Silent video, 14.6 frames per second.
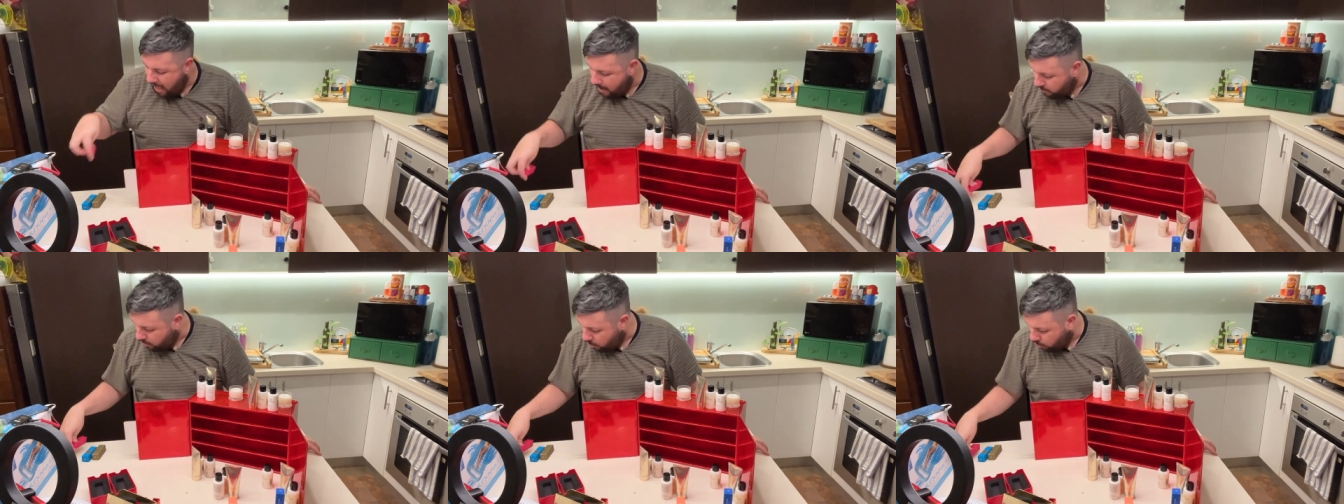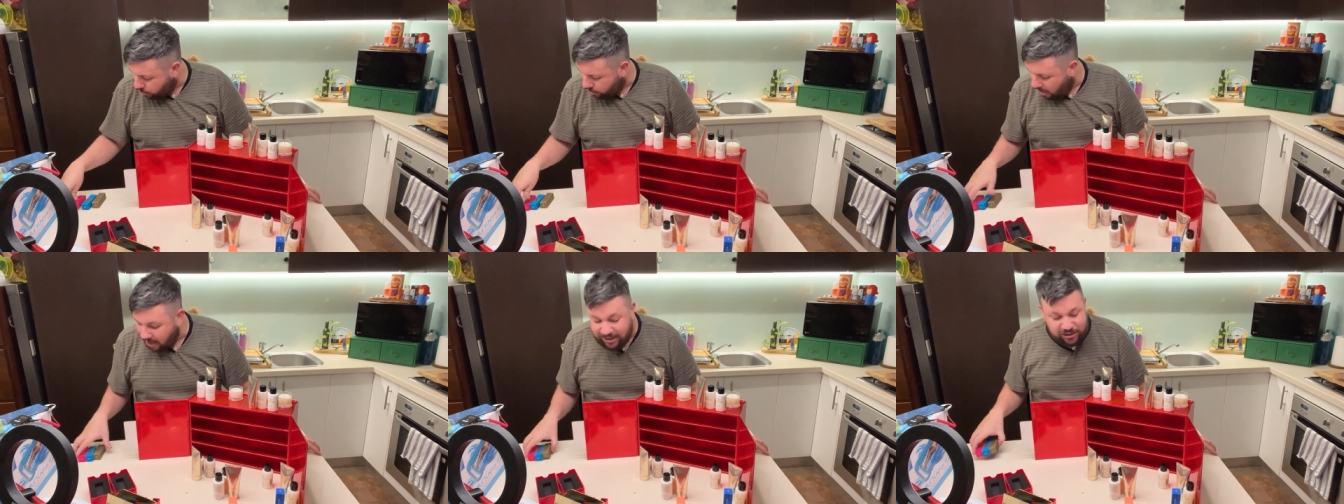Amber and
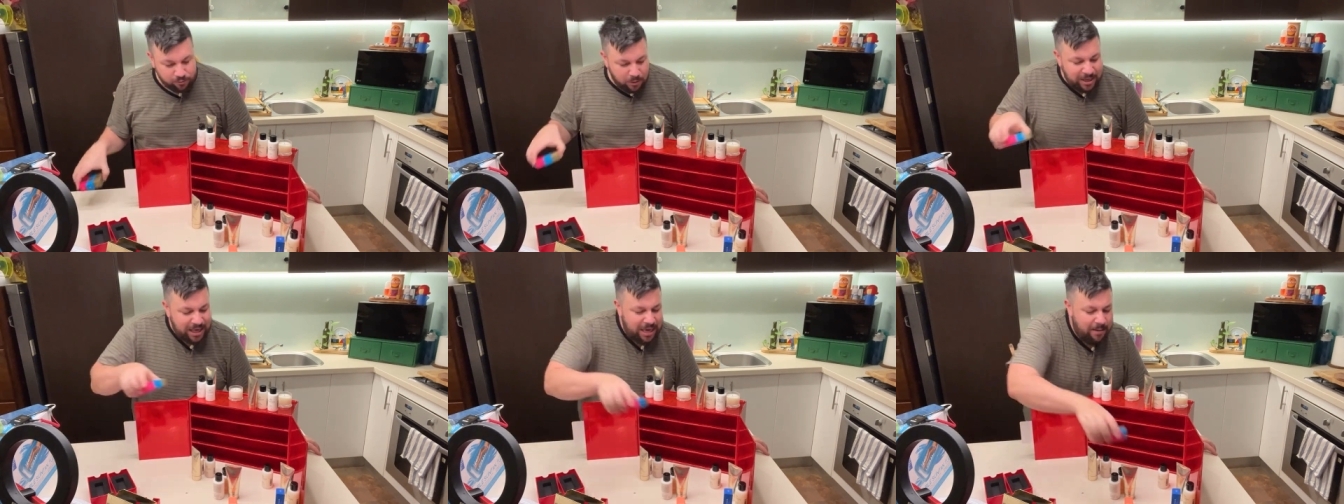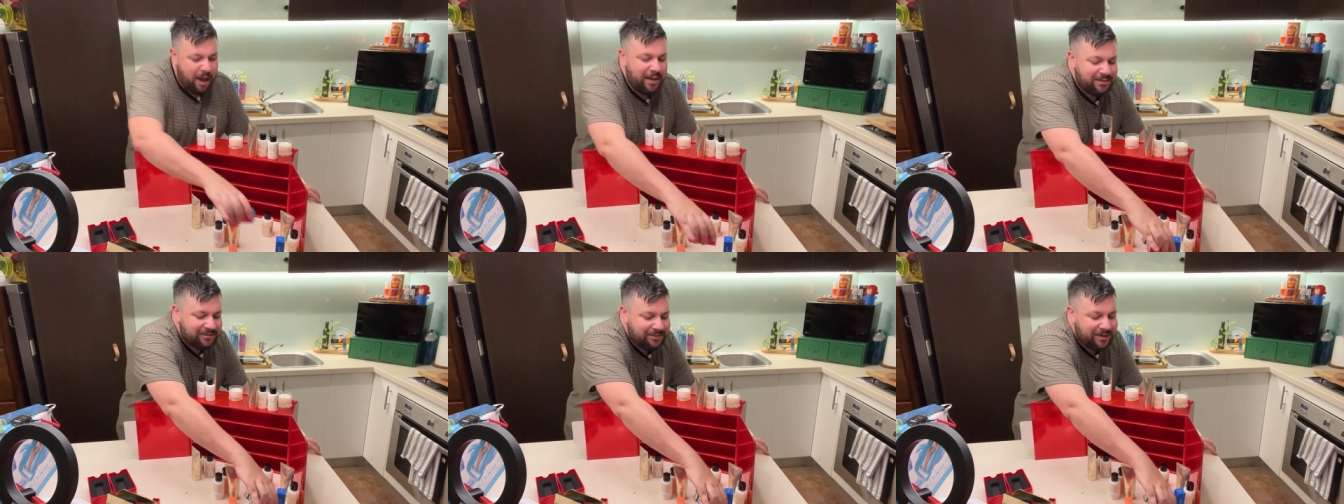Orchard. I just
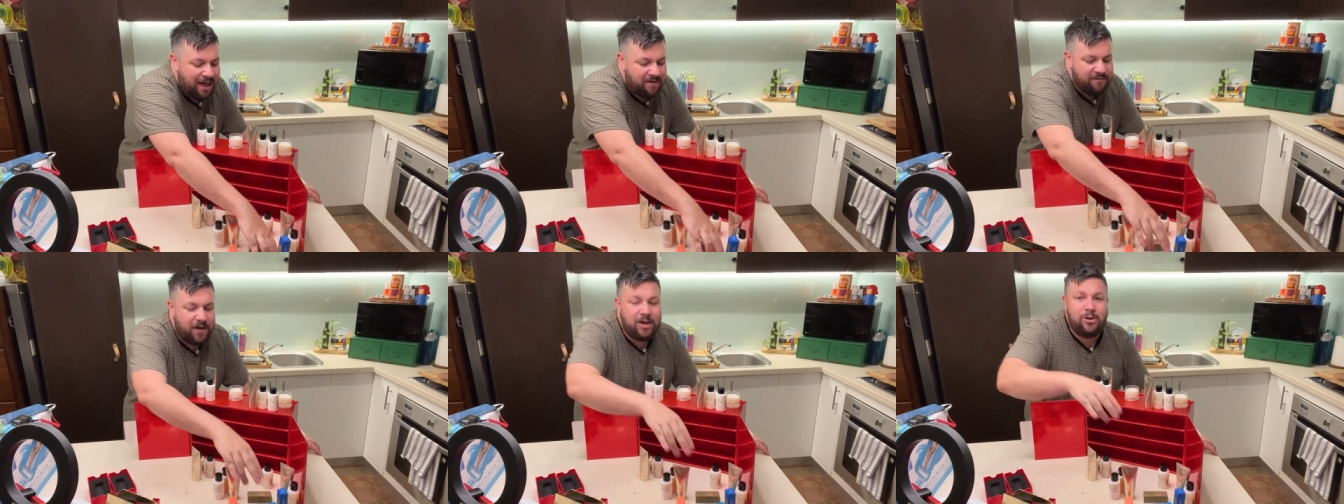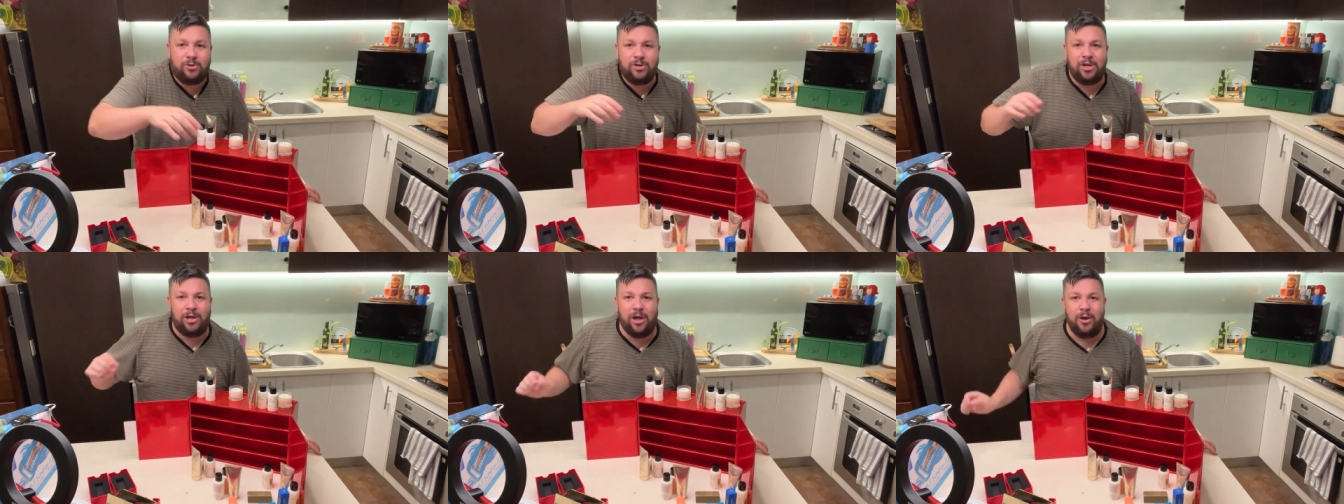love a
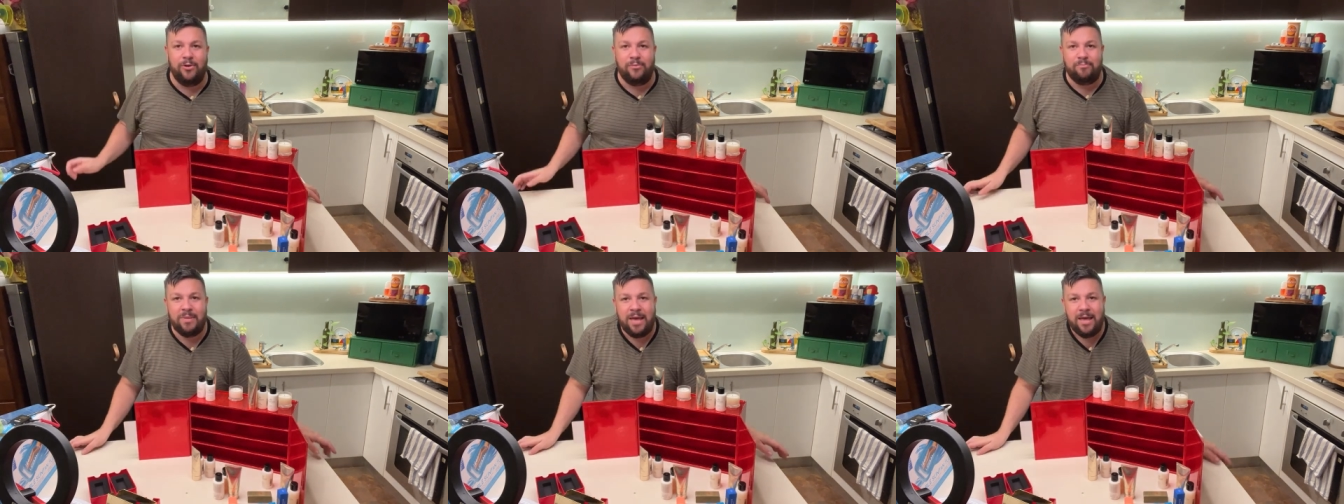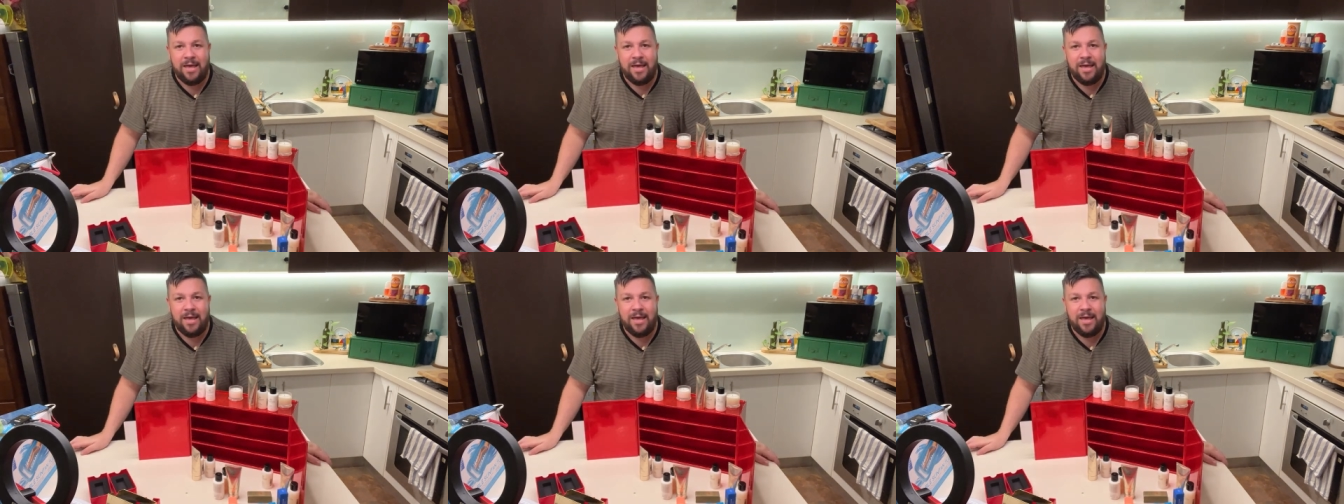good cologne.